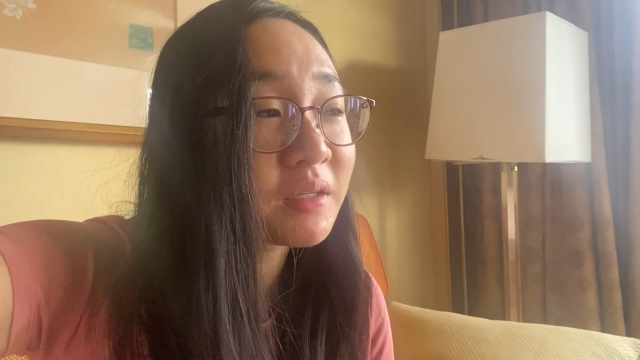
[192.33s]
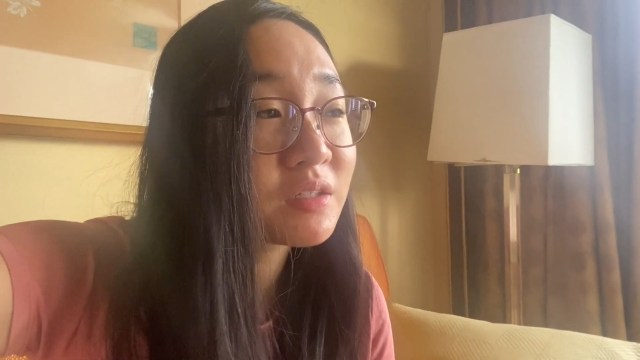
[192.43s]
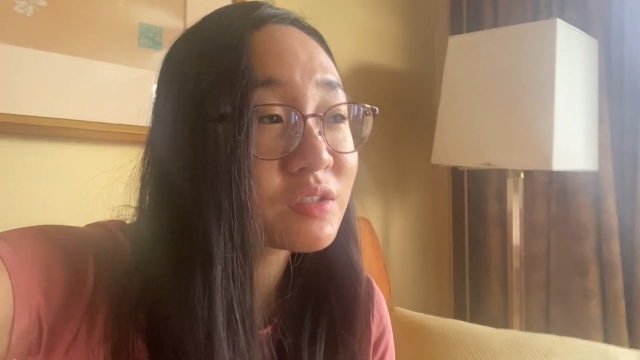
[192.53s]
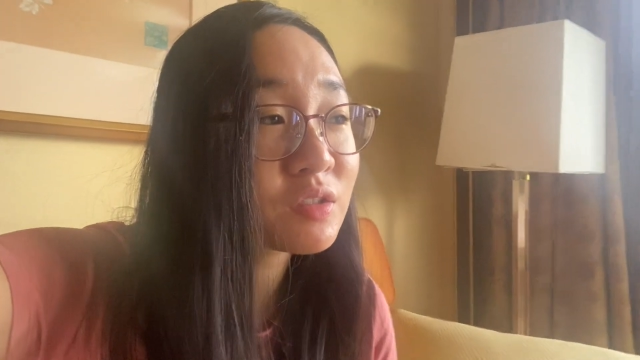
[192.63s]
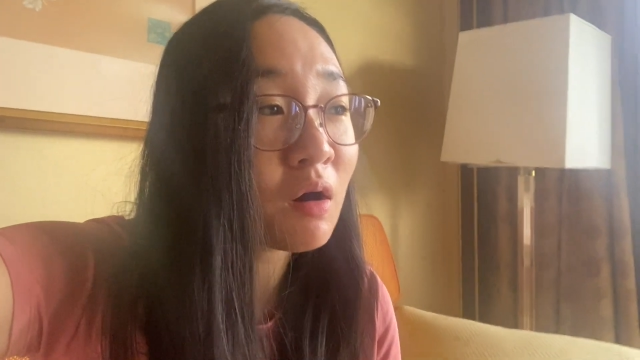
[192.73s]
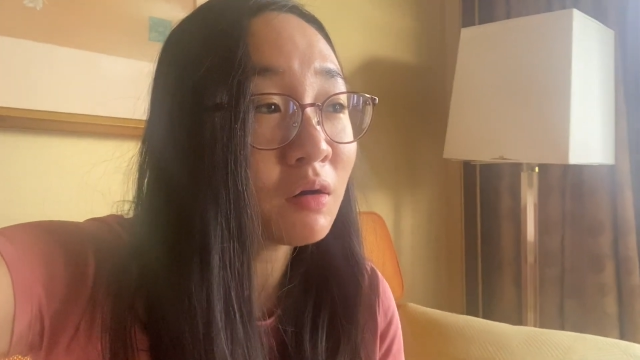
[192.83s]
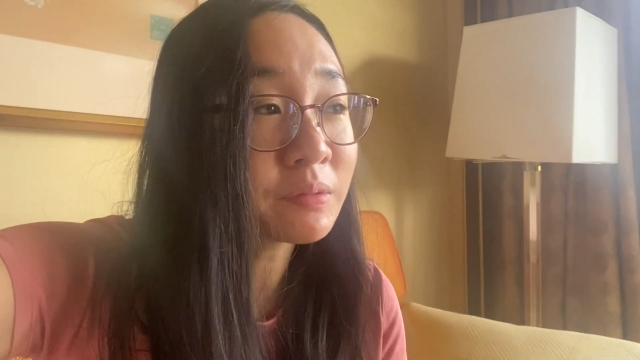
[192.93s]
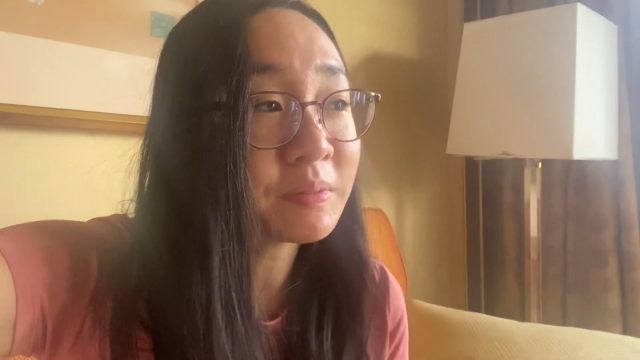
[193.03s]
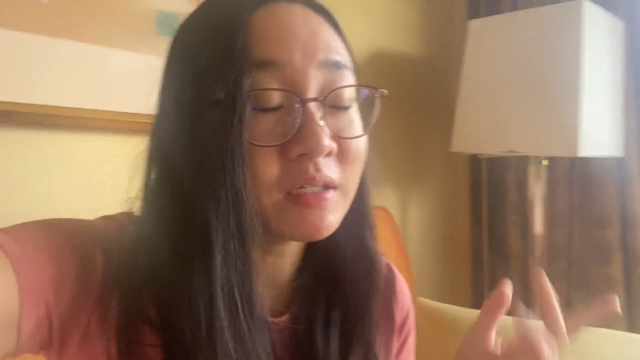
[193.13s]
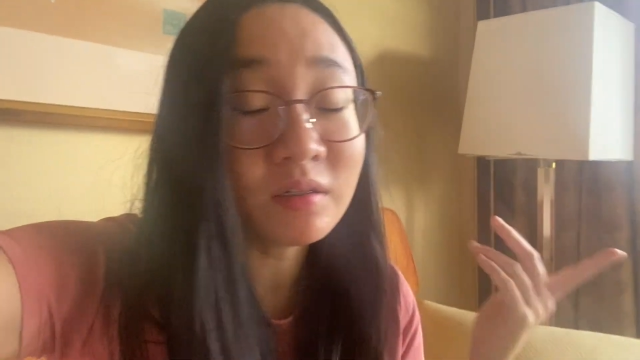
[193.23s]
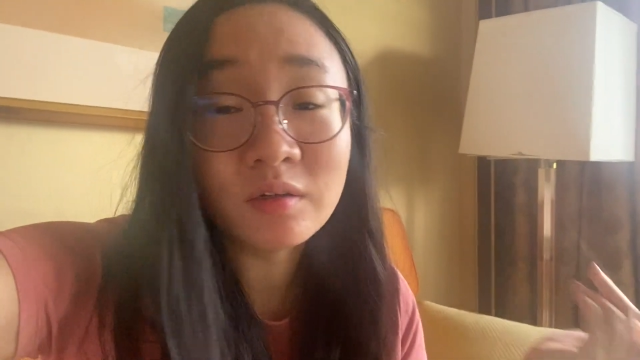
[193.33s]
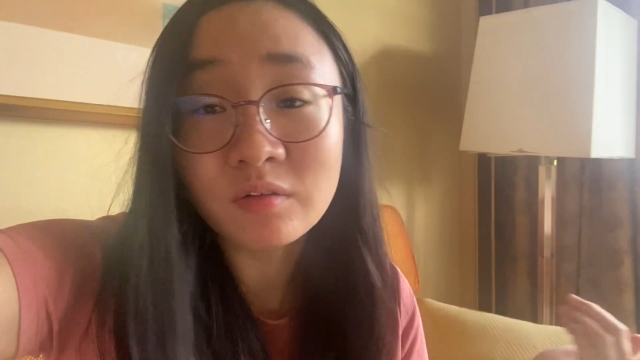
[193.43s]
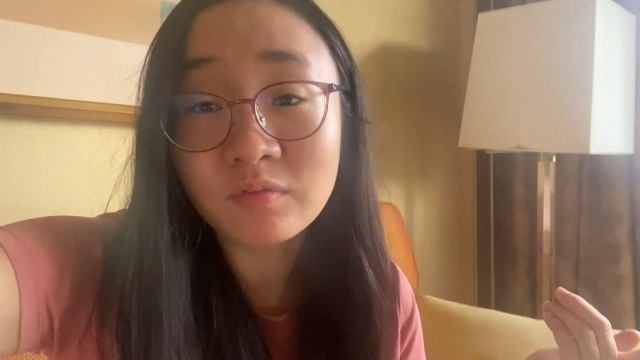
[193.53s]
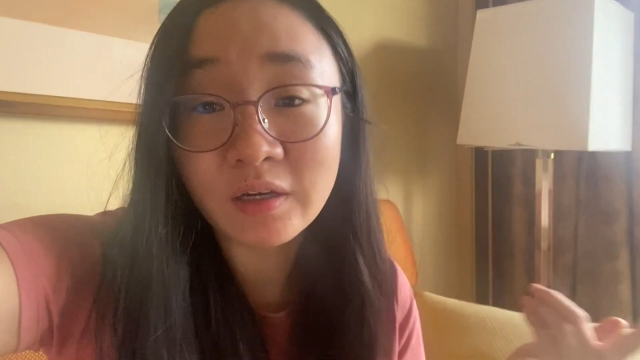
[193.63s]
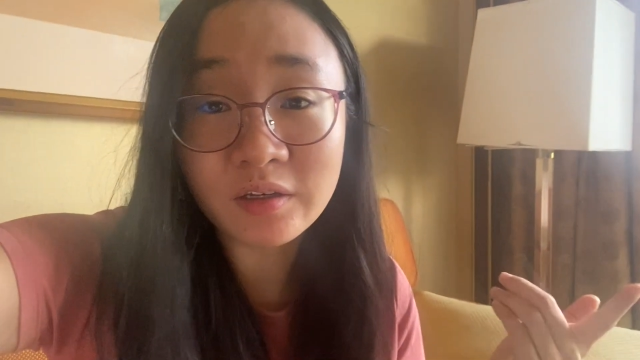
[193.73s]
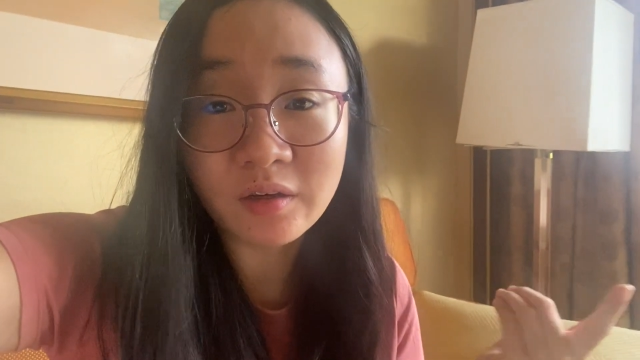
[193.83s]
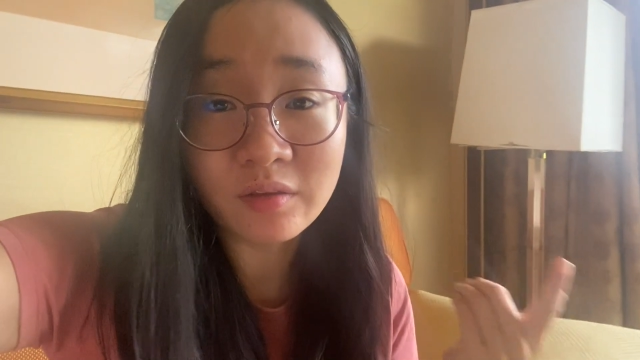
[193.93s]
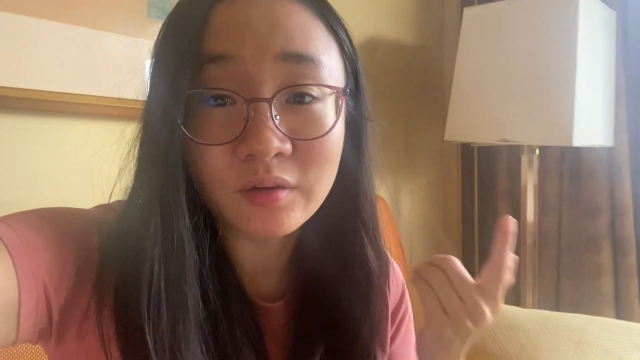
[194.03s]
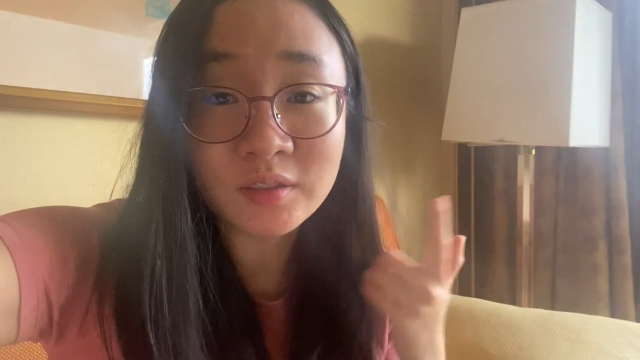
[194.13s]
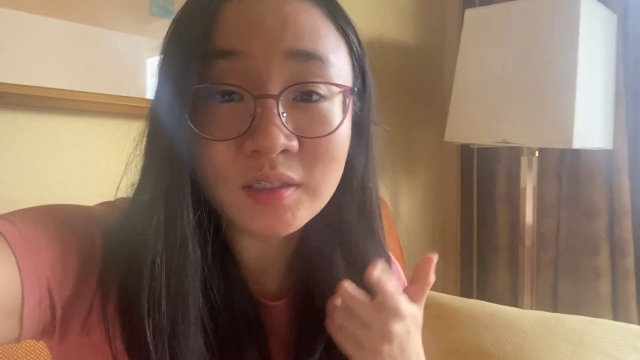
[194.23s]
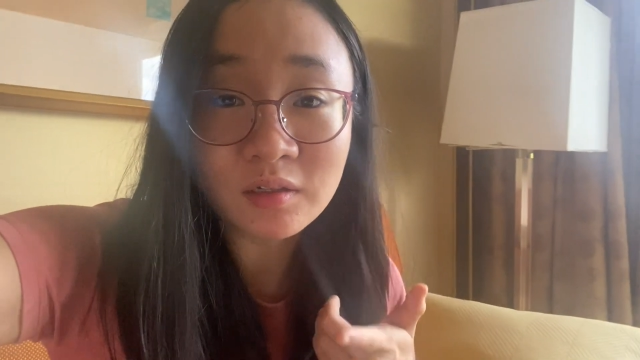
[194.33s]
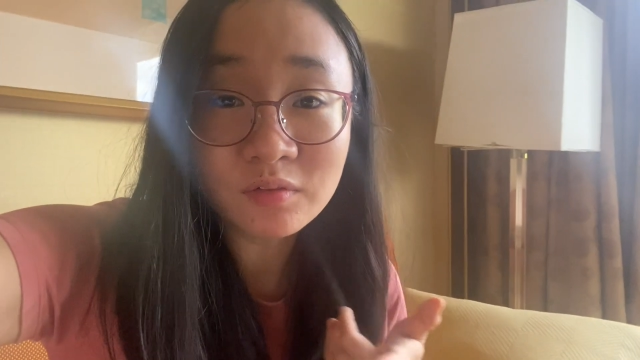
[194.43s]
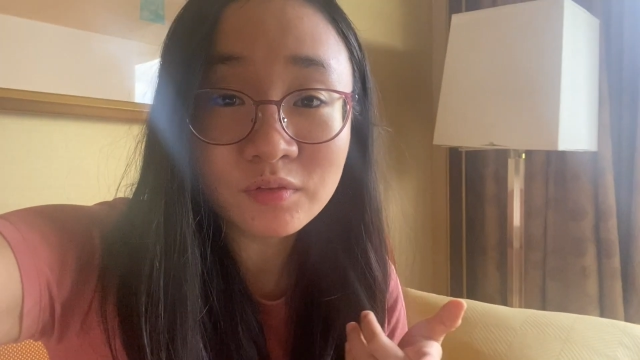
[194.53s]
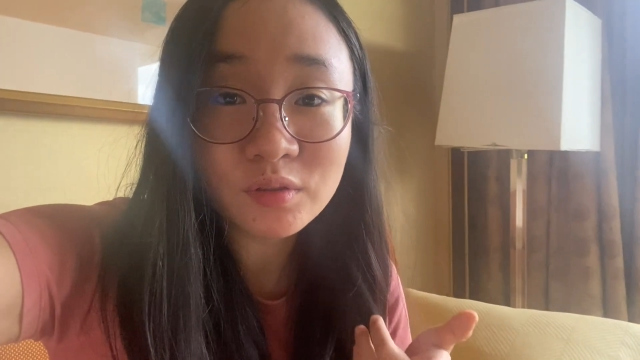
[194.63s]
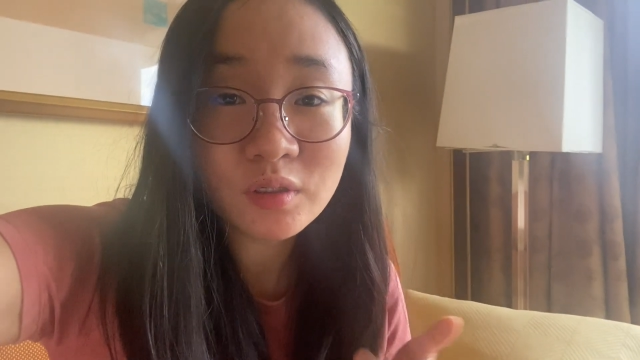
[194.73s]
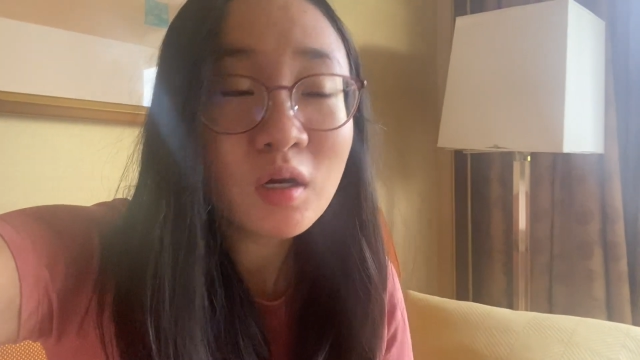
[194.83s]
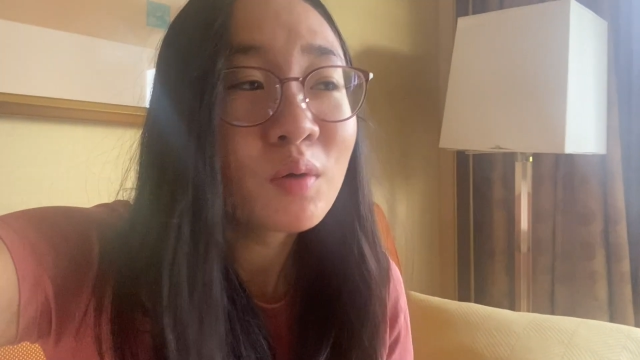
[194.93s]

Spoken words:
they just called me via the hotel phone,